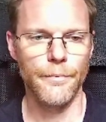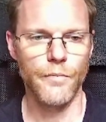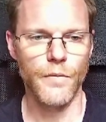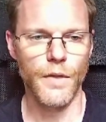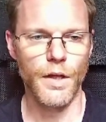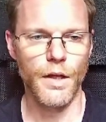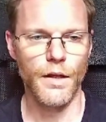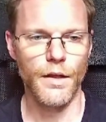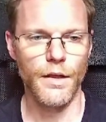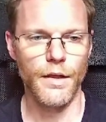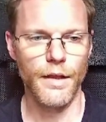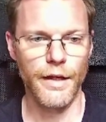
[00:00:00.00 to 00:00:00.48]

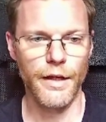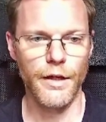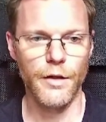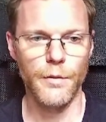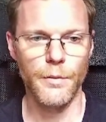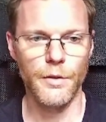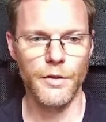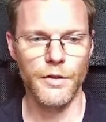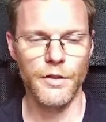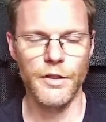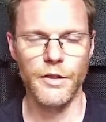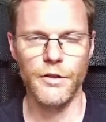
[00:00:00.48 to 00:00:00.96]
layer
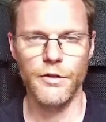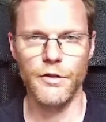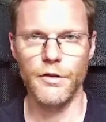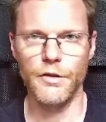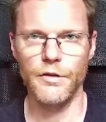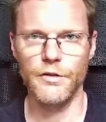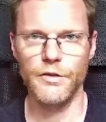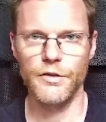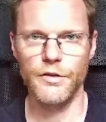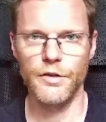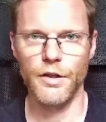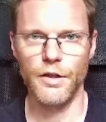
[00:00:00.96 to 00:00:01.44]
materials.
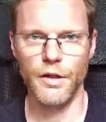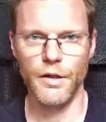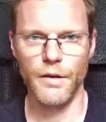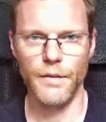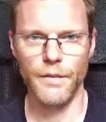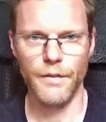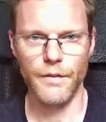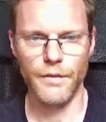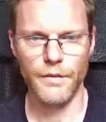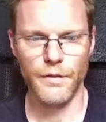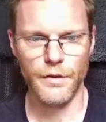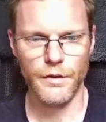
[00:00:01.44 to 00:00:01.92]
So
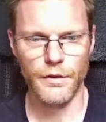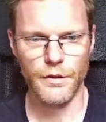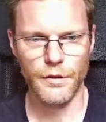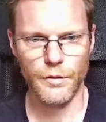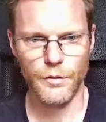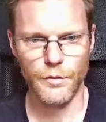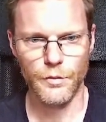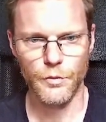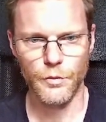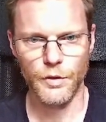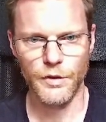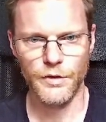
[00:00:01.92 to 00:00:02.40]

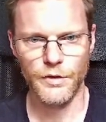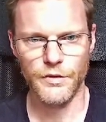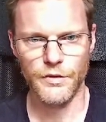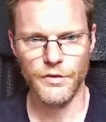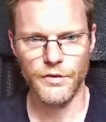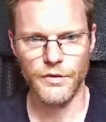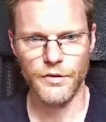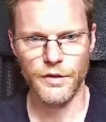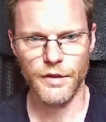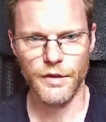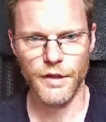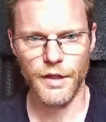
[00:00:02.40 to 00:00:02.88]
what's
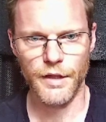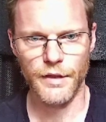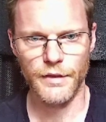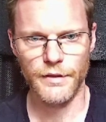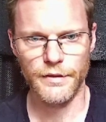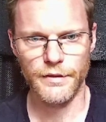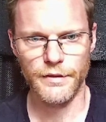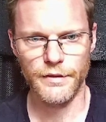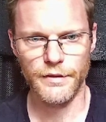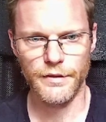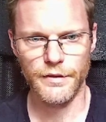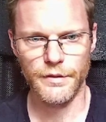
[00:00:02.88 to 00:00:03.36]
the
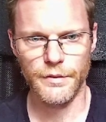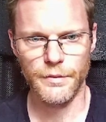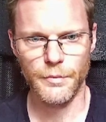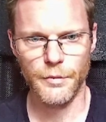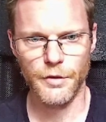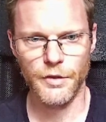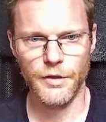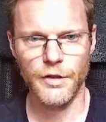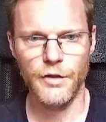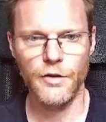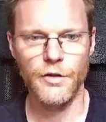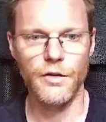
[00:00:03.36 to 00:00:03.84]
next?
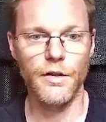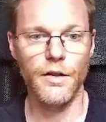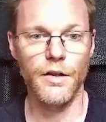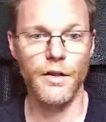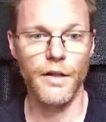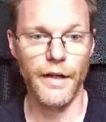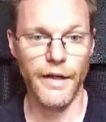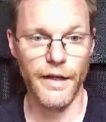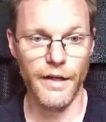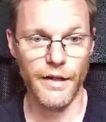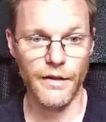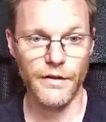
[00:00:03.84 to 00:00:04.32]
Material
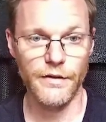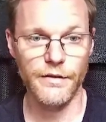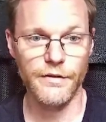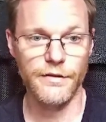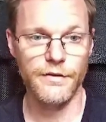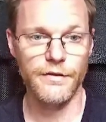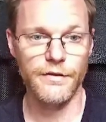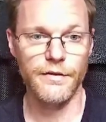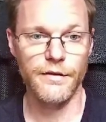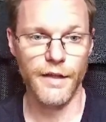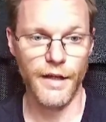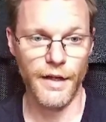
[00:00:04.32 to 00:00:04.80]
layers.
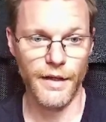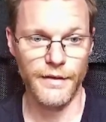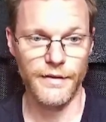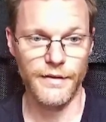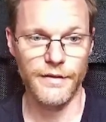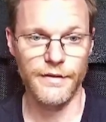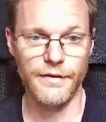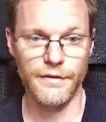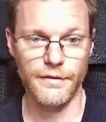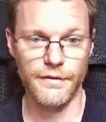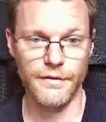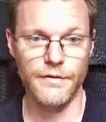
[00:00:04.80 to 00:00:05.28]

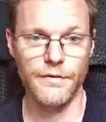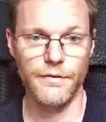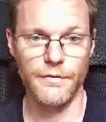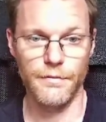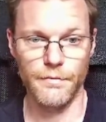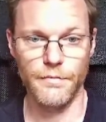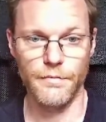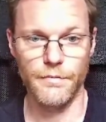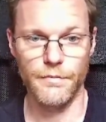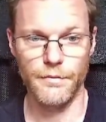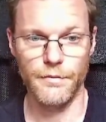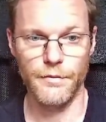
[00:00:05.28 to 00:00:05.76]
That's
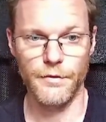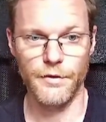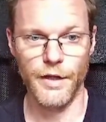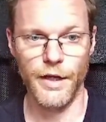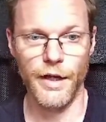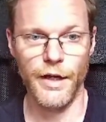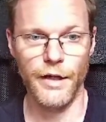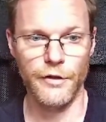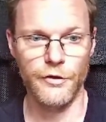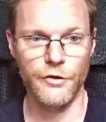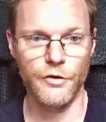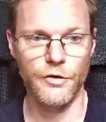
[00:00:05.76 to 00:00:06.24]
the
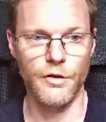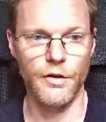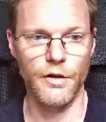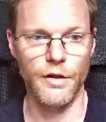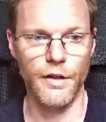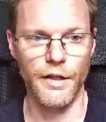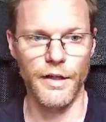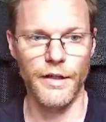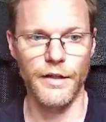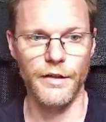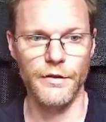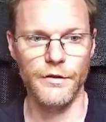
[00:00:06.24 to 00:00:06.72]
actual
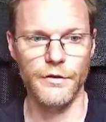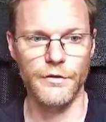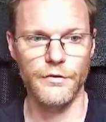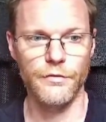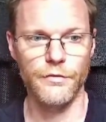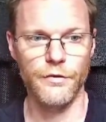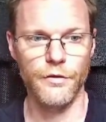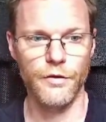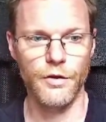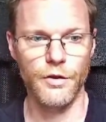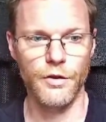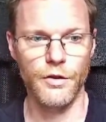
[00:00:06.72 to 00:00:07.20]
layers
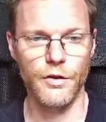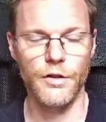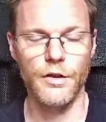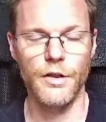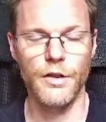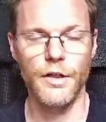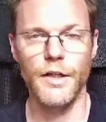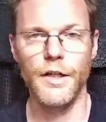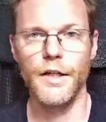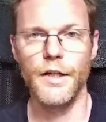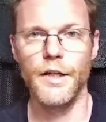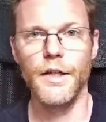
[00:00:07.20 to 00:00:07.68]
for
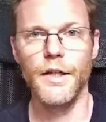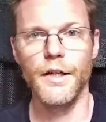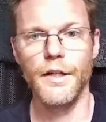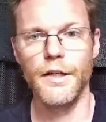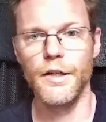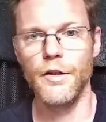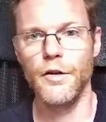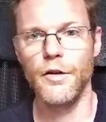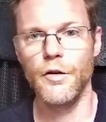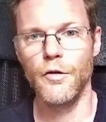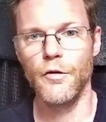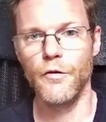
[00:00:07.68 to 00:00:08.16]

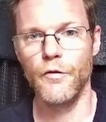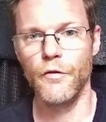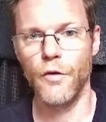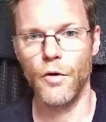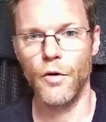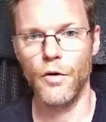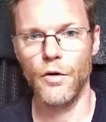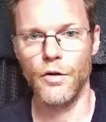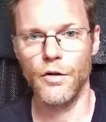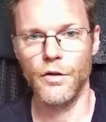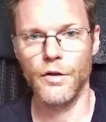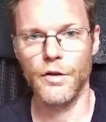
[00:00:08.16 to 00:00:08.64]

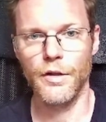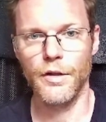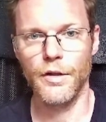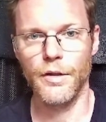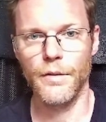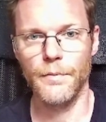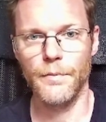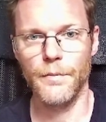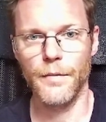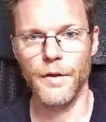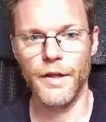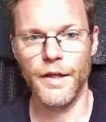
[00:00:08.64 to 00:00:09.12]
the
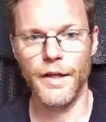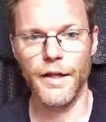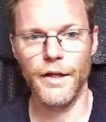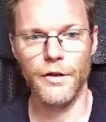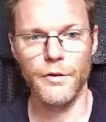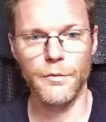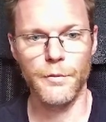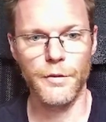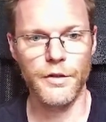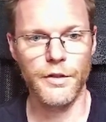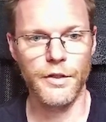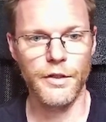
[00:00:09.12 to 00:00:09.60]
layered
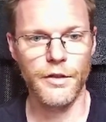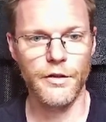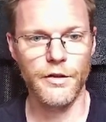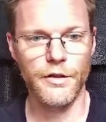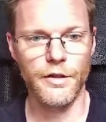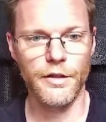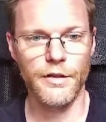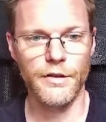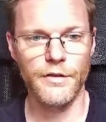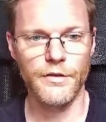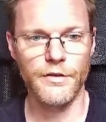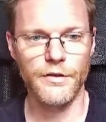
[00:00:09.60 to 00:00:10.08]

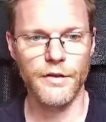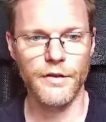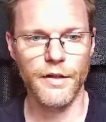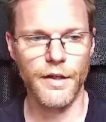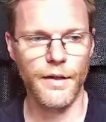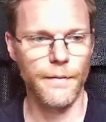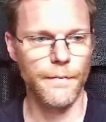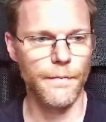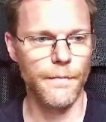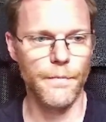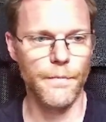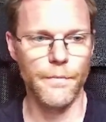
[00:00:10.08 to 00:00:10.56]
materials.
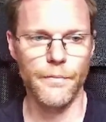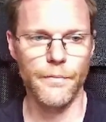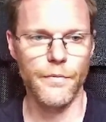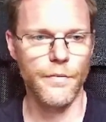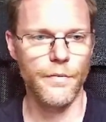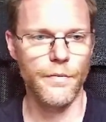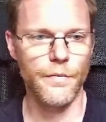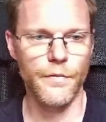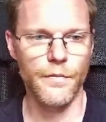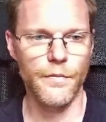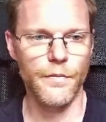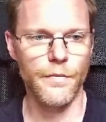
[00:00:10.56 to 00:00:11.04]

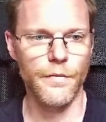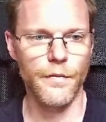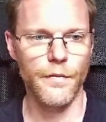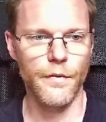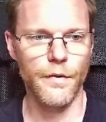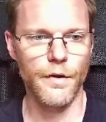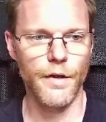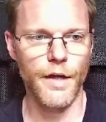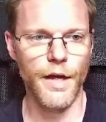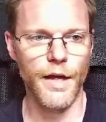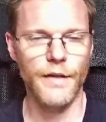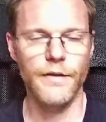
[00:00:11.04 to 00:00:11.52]

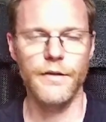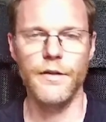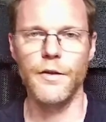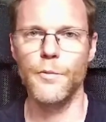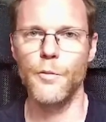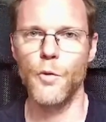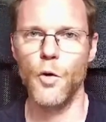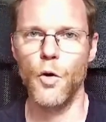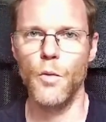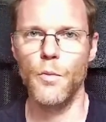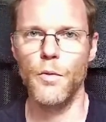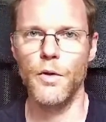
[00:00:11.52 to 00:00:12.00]
At the
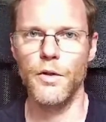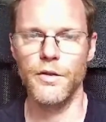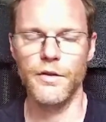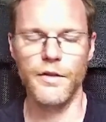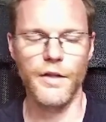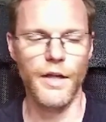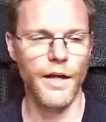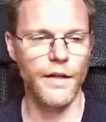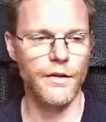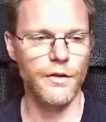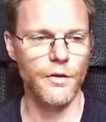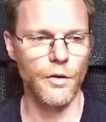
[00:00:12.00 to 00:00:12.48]
moment
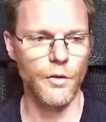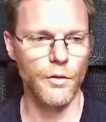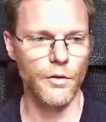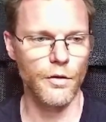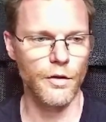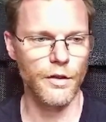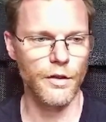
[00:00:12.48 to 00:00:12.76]
that only